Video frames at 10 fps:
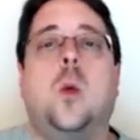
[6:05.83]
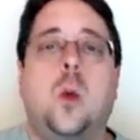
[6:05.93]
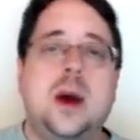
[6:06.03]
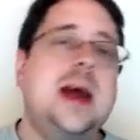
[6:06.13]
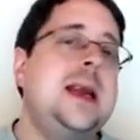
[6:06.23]

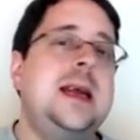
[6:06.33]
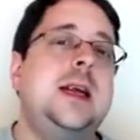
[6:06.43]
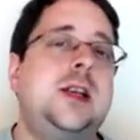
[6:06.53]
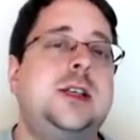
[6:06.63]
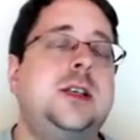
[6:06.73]
What I
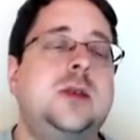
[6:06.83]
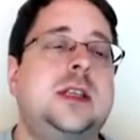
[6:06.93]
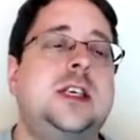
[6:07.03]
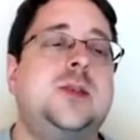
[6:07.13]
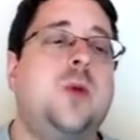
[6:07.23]
needed to
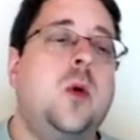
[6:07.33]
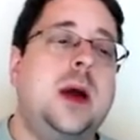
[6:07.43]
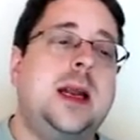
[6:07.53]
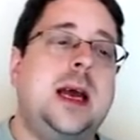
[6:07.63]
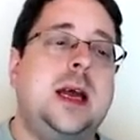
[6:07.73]
do at this
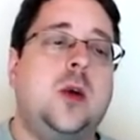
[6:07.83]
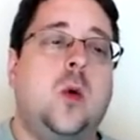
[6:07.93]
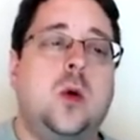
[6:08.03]
point in